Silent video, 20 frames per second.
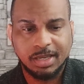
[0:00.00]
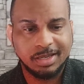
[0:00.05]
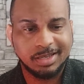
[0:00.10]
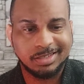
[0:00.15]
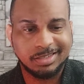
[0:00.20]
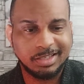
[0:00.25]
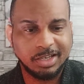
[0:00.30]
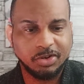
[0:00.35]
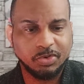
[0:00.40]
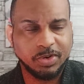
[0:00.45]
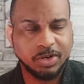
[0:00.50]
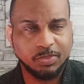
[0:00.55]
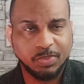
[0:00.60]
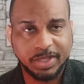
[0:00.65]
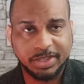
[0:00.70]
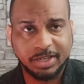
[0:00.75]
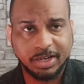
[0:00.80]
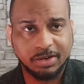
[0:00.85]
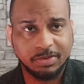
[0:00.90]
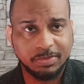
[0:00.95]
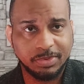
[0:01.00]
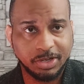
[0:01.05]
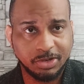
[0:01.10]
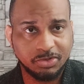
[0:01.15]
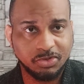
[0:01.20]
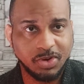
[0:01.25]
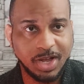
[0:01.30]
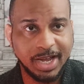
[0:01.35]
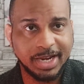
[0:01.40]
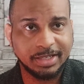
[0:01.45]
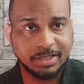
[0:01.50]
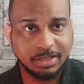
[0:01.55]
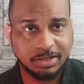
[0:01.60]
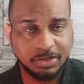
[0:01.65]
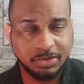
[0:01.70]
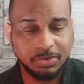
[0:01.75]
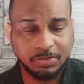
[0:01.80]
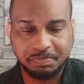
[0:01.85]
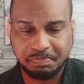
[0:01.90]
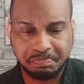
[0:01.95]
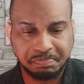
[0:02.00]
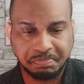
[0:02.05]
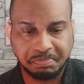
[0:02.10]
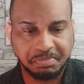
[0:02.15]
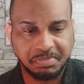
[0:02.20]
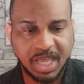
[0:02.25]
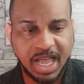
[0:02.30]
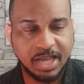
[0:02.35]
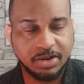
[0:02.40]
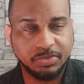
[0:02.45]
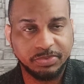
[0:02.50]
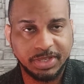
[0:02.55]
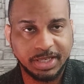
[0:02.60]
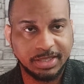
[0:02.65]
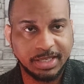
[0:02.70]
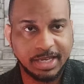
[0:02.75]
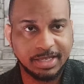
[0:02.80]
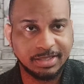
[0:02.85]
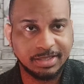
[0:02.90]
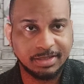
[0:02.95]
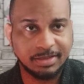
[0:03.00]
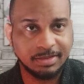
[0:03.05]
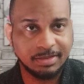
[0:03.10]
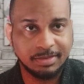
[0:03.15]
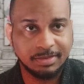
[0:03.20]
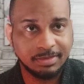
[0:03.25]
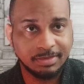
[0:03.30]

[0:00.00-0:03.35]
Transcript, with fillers: Considering what they're they're trying to do, I don't think that's